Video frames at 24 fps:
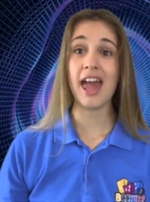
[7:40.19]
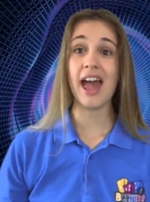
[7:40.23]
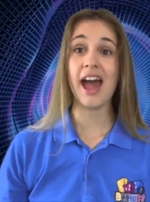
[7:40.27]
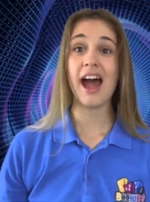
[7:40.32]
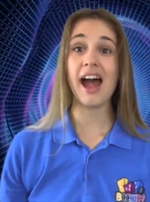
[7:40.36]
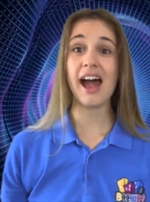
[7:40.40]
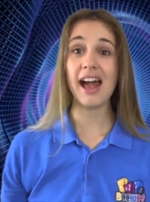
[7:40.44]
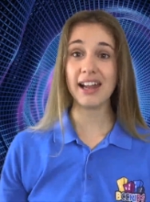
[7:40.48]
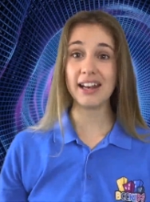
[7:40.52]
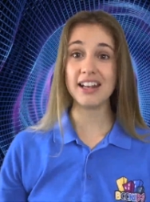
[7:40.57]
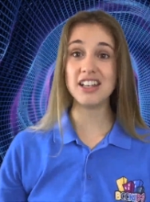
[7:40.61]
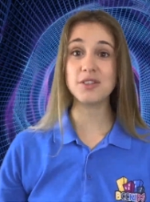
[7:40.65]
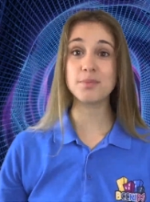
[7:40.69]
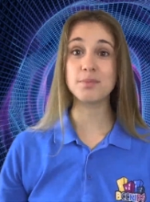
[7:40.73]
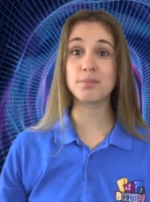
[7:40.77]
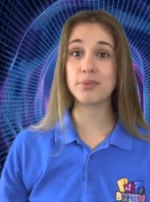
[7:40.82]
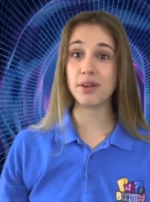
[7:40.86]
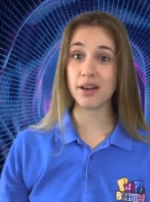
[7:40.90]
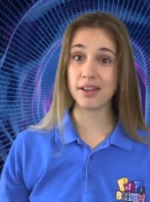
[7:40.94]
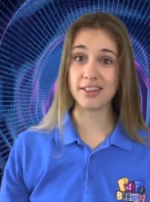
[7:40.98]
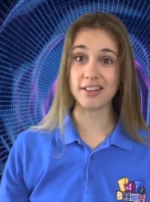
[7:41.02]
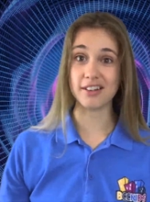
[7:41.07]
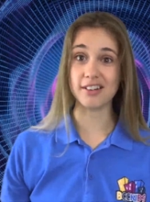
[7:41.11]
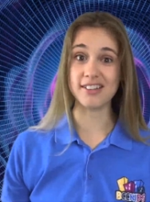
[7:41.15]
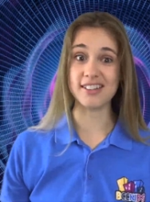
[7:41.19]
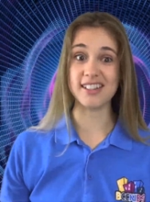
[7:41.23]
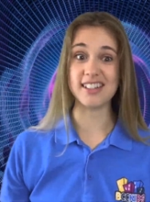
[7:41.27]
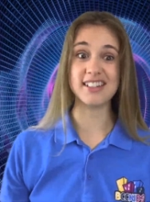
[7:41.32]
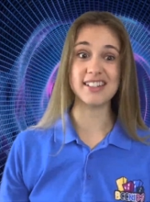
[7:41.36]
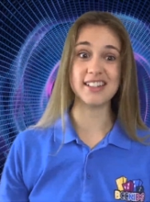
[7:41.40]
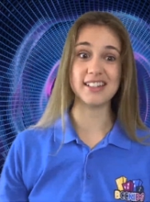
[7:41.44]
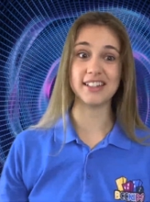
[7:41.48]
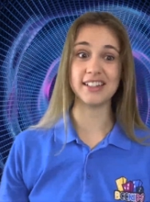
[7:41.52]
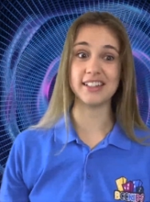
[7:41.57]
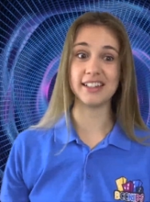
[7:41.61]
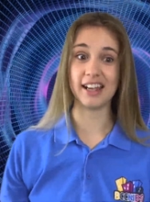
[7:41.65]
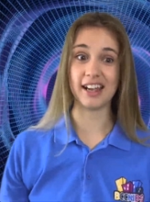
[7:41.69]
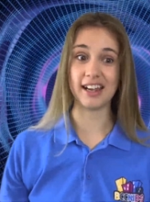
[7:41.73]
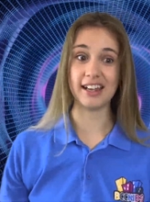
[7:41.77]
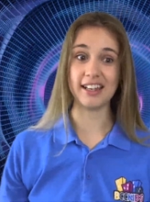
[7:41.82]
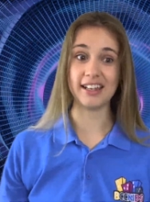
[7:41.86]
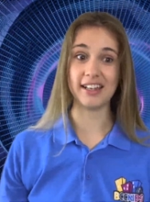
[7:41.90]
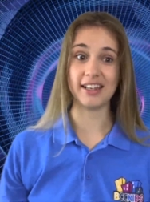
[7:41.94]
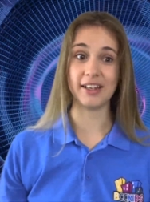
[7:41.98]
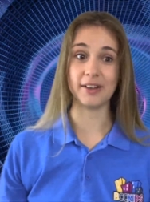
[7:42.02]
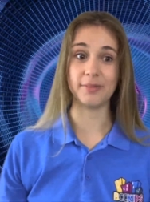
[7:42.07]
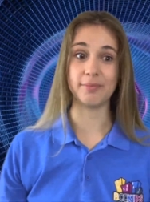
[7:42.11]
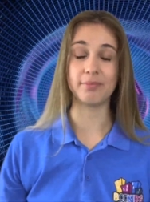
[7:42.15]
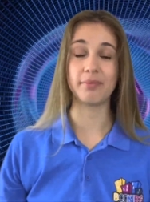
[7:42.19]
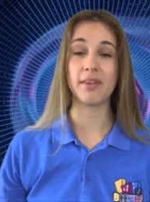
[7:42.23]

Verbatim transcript: and his brothers didn't like him.